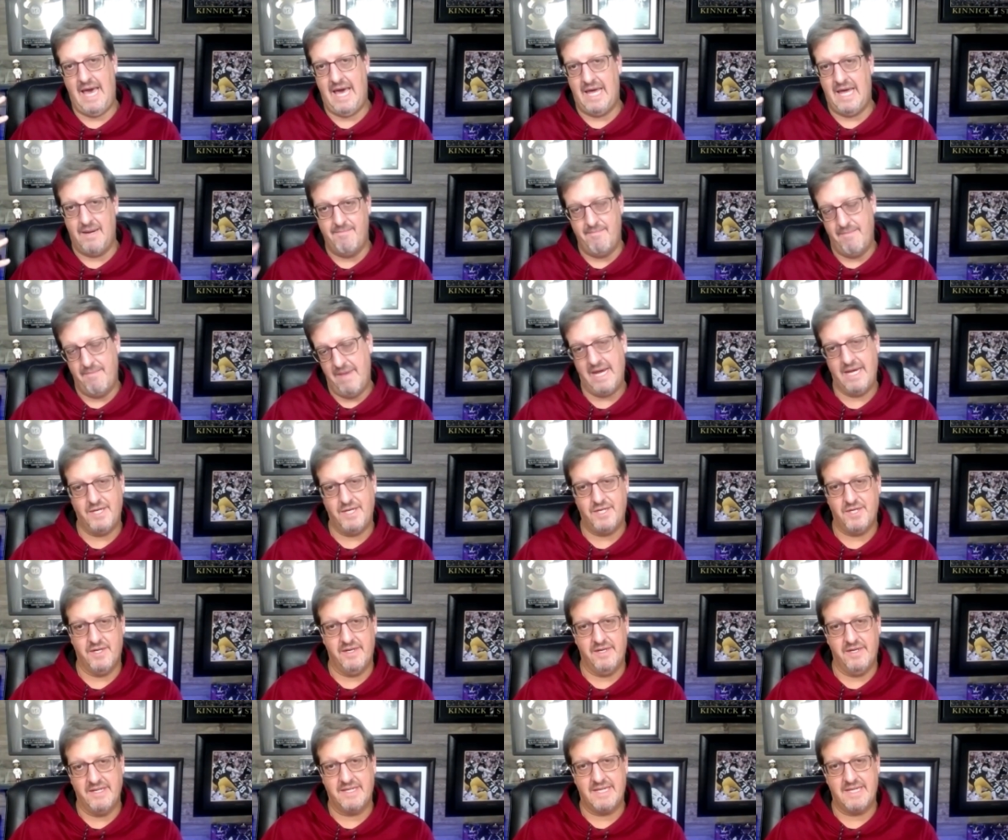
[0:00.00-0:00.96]
had a
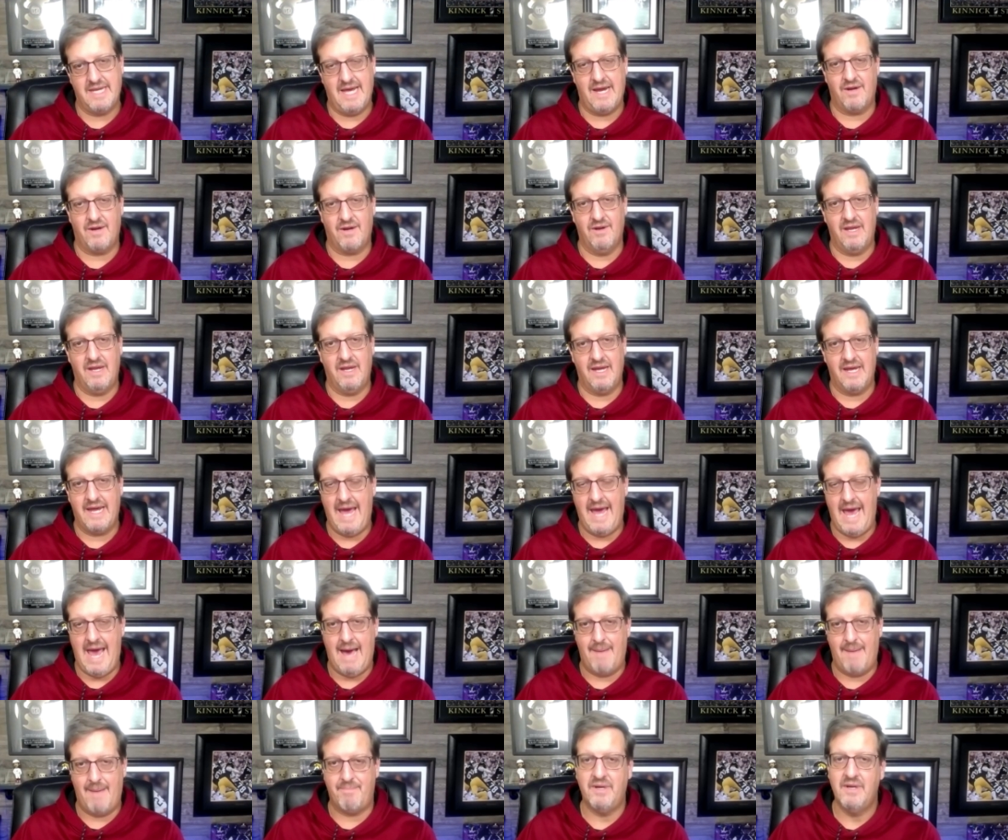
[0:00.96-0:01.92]
major integrity
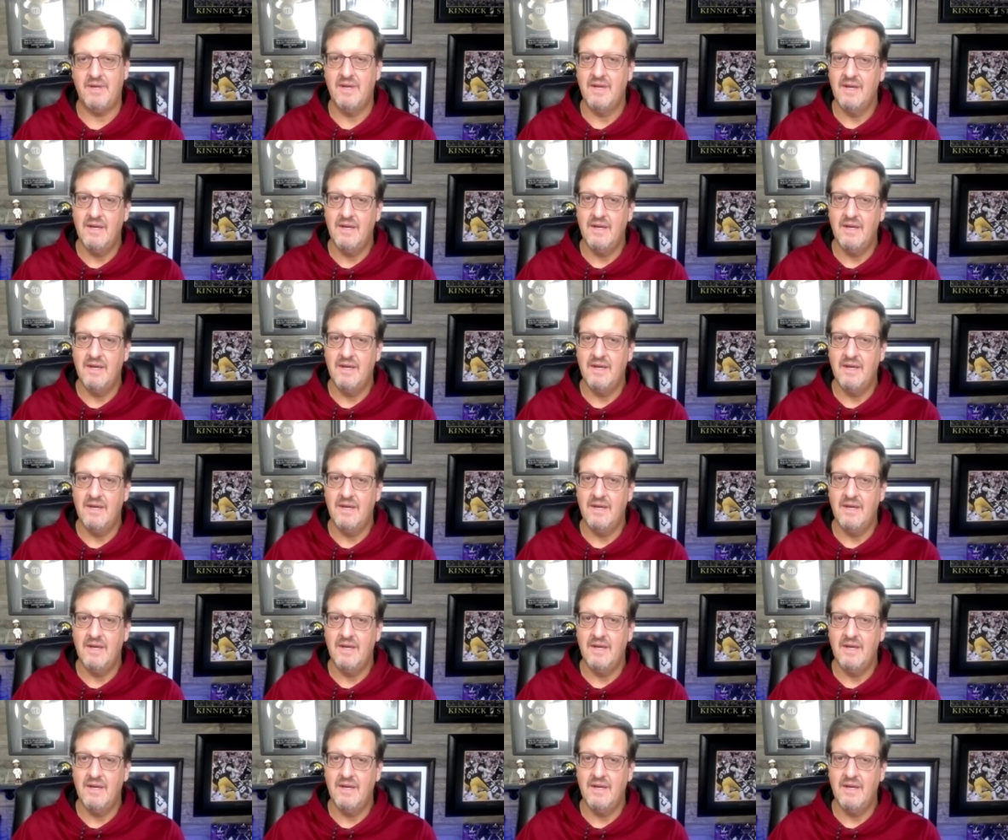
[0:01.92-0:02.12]
gap